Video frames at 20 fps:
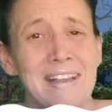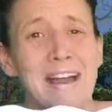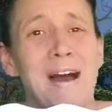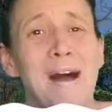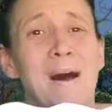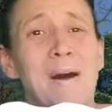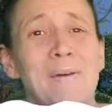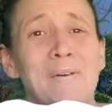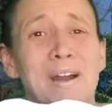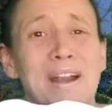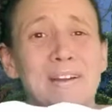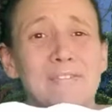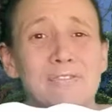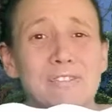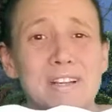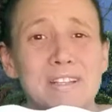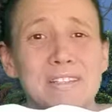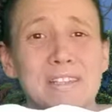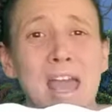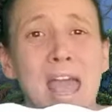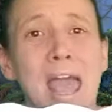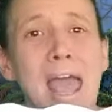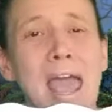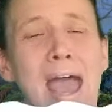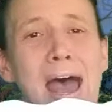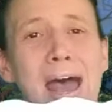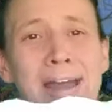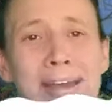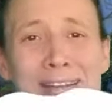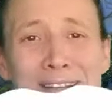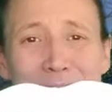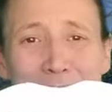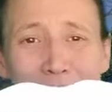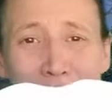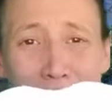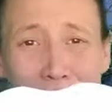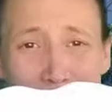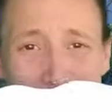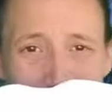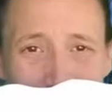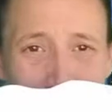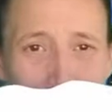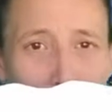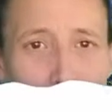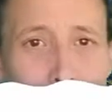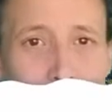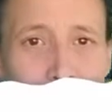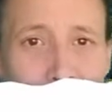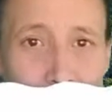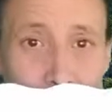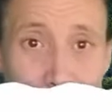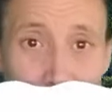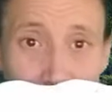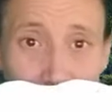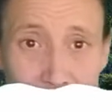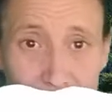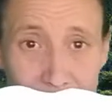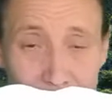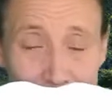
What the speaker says: All right, friends. And our word. Sorry.